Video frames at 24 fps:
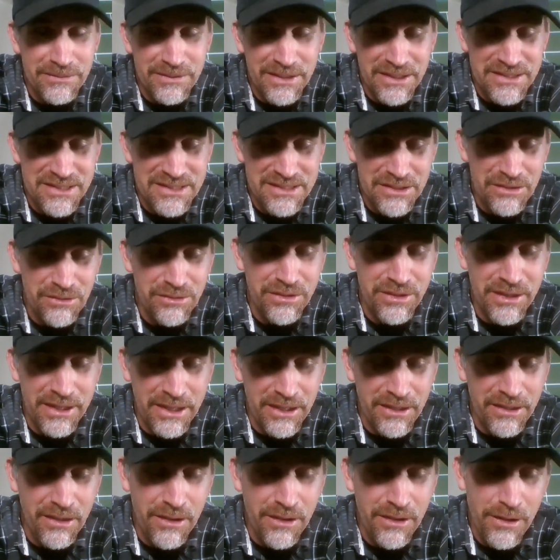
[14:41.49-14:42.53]
They still
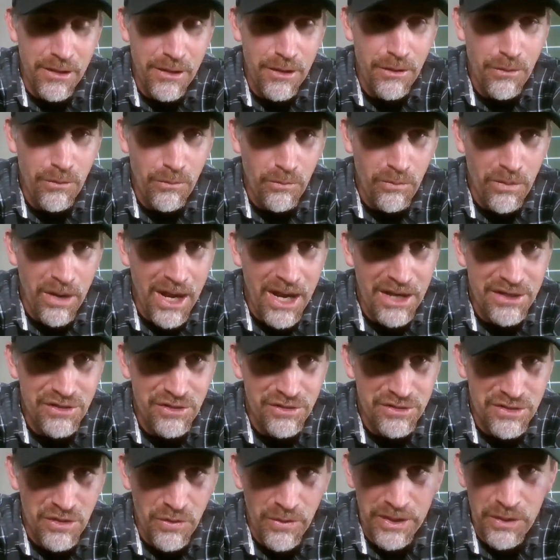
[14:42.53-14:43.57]
think Roger
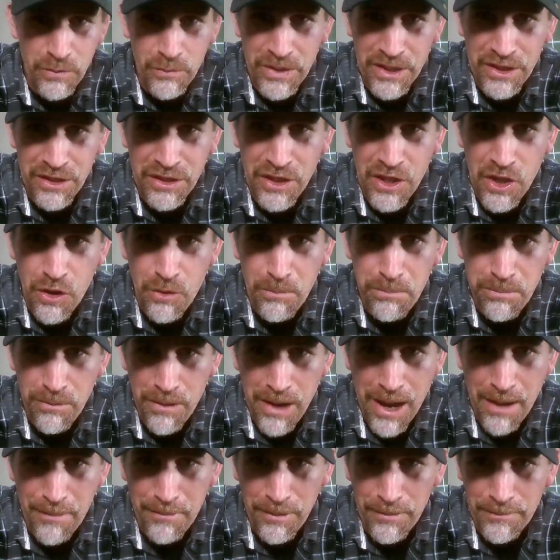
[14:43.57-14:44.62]
is going to win, no
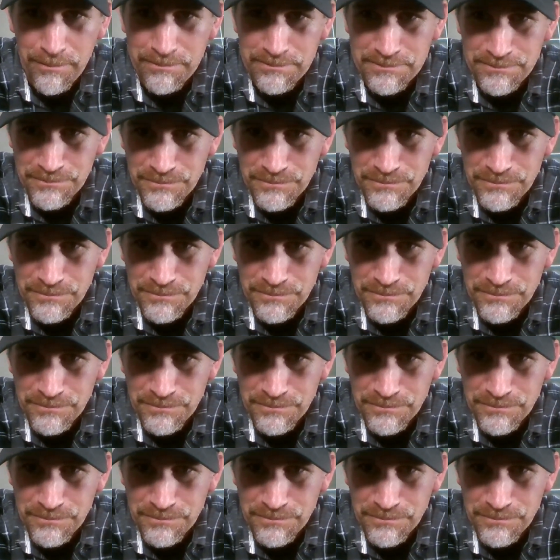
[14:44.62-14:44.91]
problem.